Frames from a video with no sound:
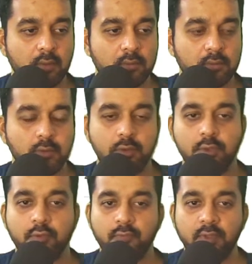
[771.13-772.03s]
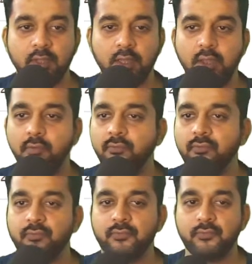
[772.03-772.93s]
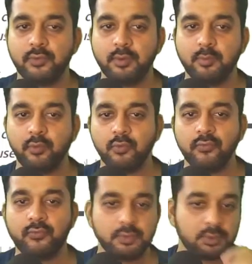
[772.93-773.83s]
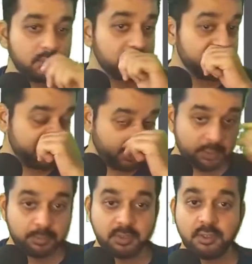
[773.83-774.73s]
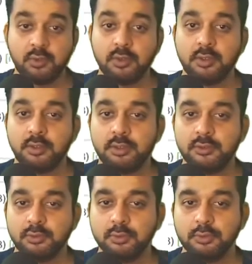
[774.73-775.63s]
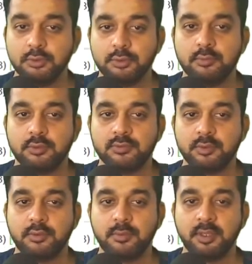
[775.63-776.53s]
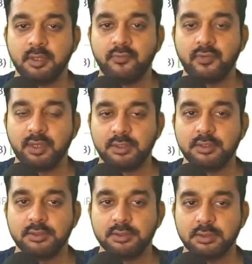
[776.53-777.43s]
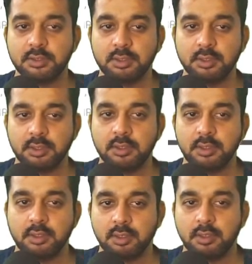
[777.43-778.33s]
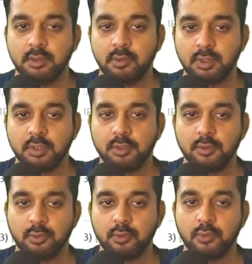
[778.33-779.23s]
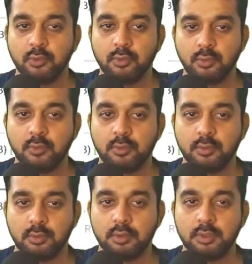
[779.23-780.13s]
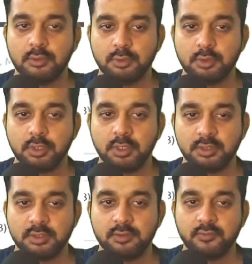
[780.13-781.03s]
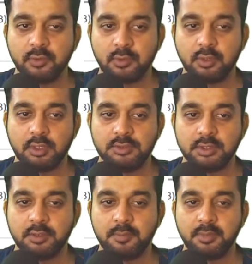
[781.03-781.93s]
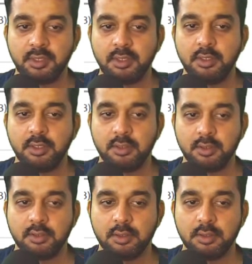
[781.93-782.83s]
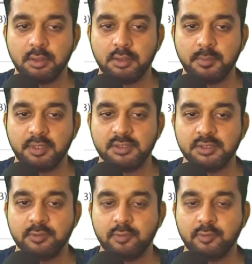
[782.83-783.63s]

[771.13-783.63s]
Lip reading: Okay, so we have removed these particular issues which were being reflected. Okay, so issues related for HTTP pages for